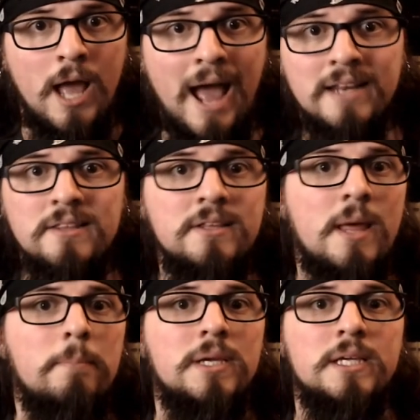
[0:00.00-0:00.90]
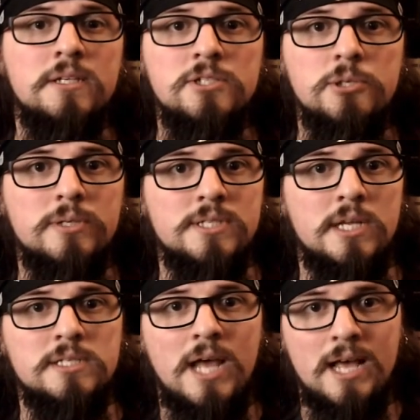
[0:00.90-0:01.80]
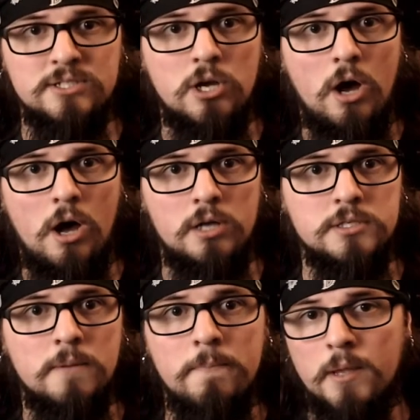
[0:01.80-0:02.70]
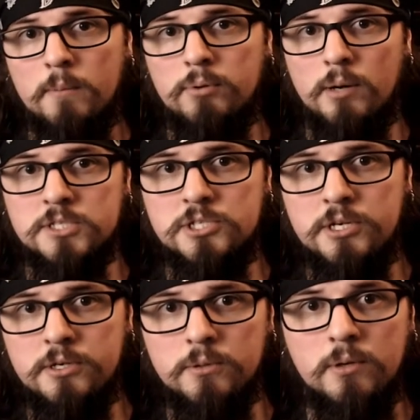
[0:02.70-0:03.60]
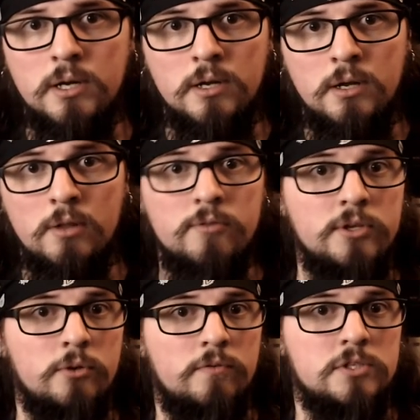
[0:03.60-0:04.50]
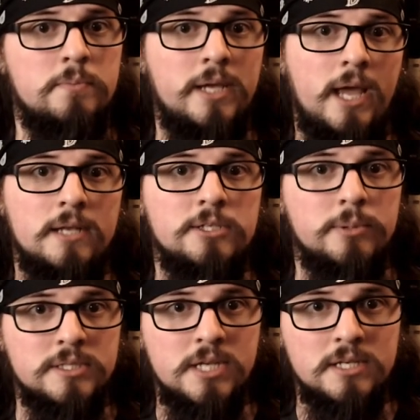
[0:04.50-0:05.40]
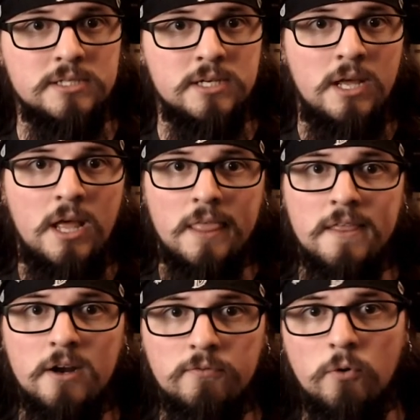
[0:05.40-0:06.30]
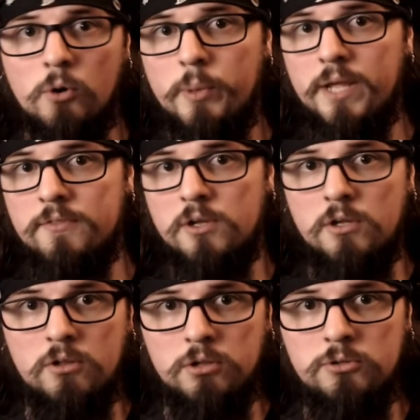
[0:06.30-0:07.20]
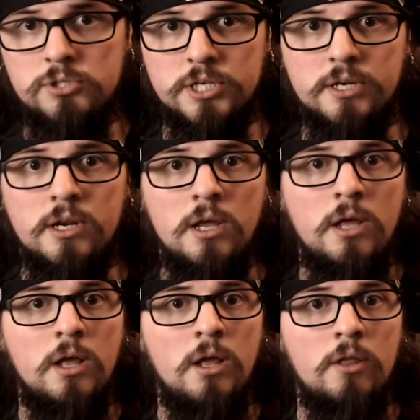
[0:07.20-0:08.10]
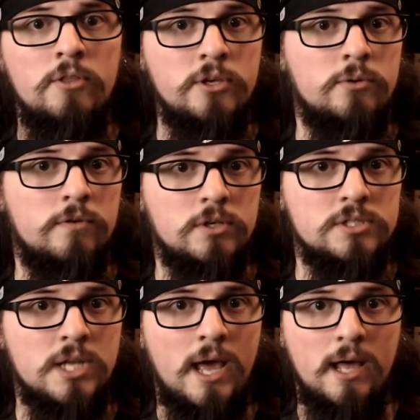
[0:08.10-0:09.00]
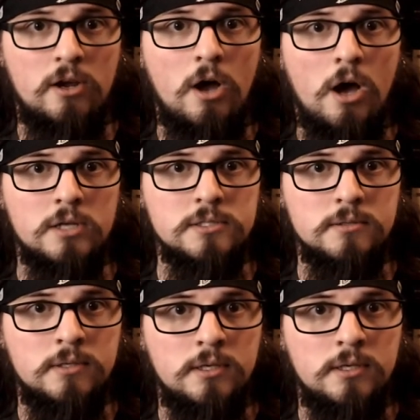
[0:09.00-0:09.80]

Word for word: Anything that begins to exist has a cause. Premise 2. The universe began to exist. Therefore, we get the conclusion the universe had a cause.